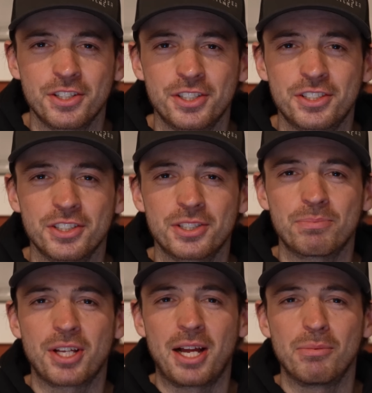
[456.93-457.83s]
There's still some
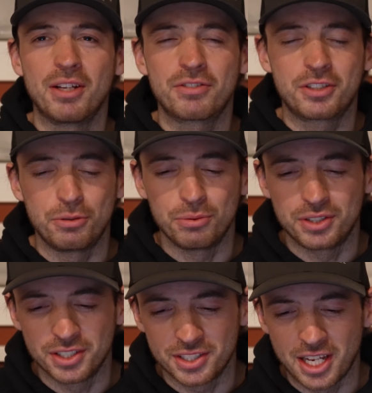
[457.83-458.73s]
time left to
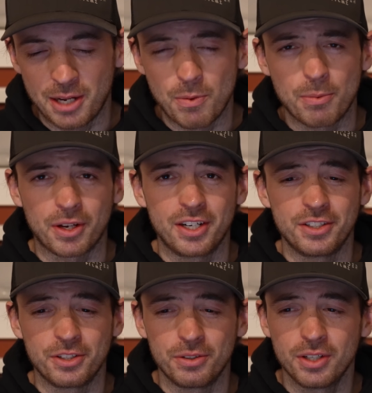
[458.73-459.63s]
decide what we're gonna
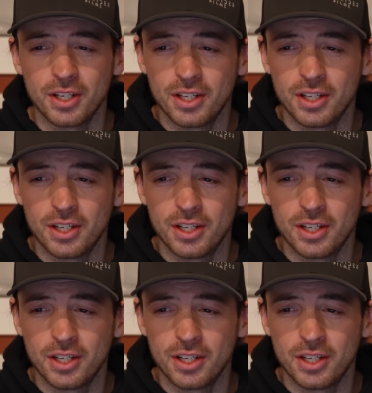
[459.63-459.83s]
do.